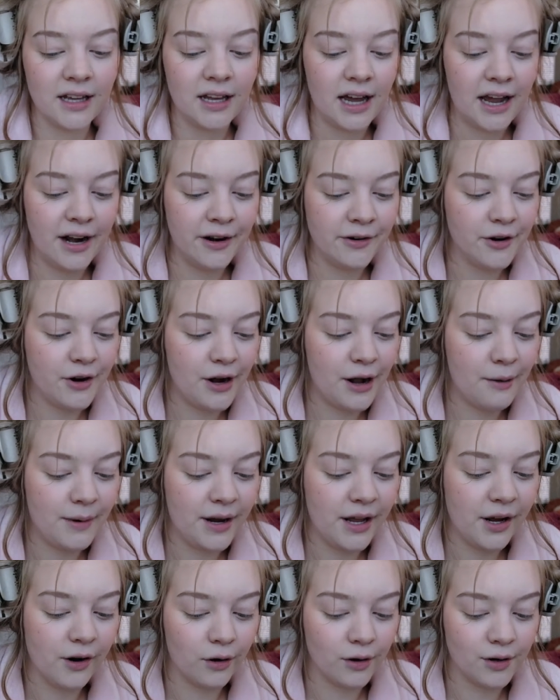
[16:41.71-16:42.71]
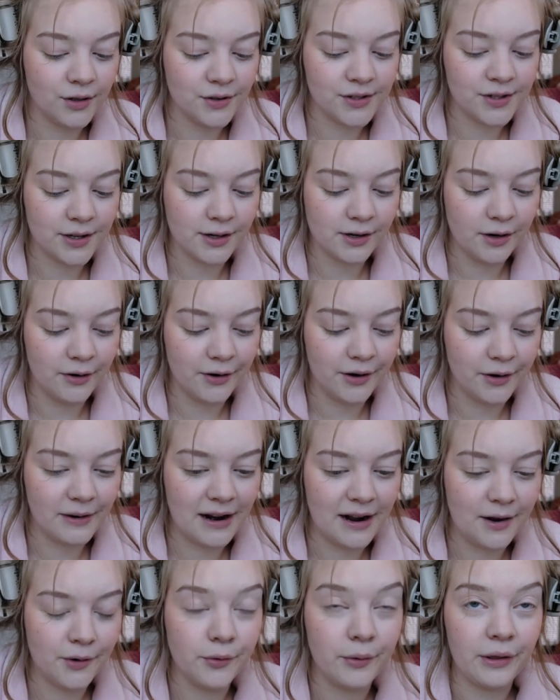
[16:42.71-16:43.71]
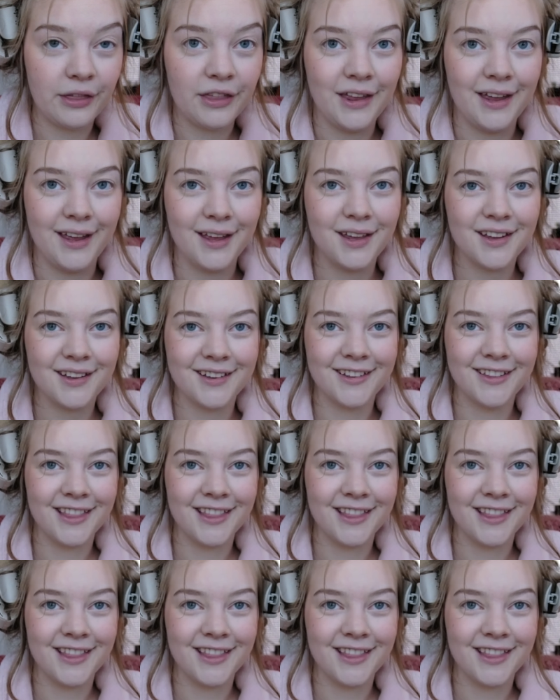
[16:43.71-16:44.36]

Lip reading: I don't know how many girls are going around with, like,